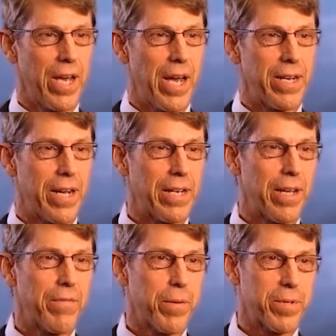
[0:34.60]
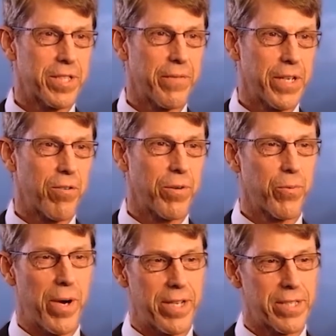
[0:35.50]
I love the Pacific
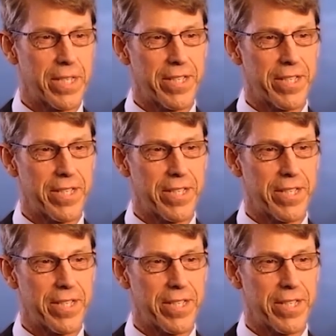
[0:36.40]
Northwest.